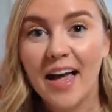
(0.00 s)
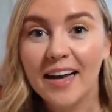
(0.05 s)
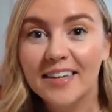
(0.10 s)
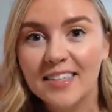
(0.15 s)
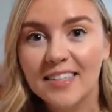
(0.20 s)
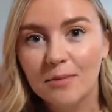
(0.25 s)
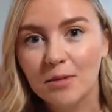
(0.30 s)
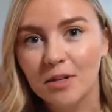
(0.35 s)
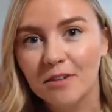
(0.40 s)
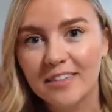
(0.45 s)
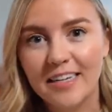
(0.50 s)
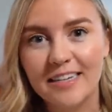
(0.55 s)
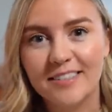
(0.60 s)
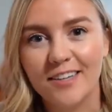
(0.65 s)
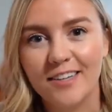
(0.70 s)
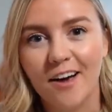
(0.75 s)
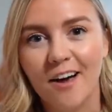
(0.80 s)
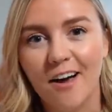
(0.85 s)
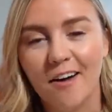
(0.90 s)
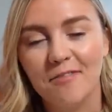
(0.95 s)
X number of
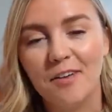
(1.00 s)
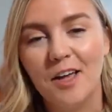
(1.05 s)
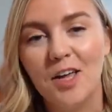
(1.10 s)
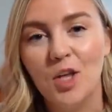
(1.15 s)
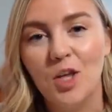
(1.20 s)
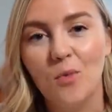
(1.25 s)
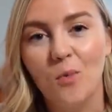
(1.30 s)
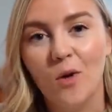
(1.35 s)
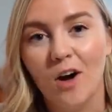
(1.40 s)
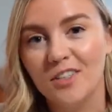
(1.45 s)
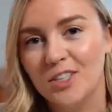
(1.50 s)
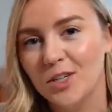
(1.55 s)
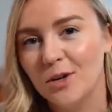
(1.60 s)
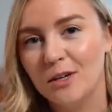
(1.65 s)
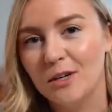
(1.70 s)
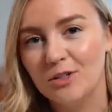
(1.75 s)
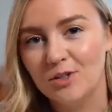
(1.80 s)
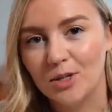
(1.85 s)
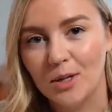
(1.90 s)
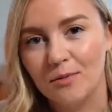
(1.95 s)
days off and you want to go
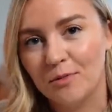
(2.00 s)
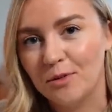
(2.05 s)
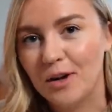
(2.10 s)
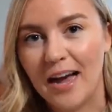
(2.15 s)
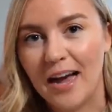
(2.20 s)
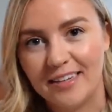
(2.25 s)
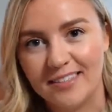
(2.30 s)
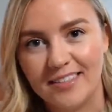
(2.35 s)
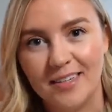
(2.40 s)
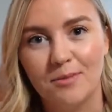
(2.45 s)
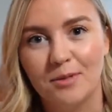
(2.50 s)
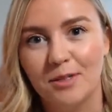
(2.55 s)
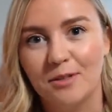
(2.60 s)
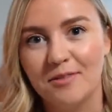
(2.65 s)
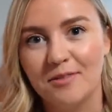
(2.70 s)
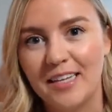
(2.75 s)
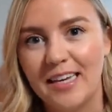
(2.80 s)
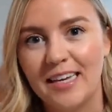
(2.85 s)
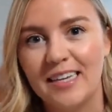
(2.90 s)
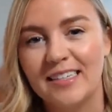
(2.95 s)
on a trip for X number
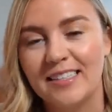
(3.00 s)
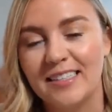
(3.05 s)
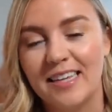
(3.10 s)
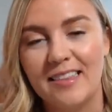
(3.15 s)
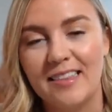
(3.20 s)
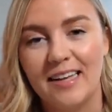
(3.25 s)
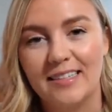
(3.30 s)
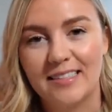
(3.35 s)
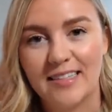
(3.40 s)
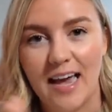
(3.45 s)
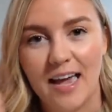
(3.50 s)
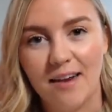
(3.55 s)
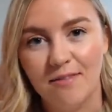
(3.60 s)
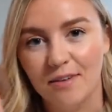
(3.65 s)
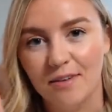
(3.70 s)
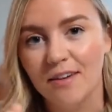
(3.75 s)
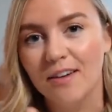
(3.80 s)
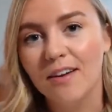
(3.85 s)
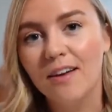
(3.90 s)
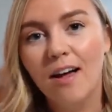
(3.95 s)
of days, and that's kind of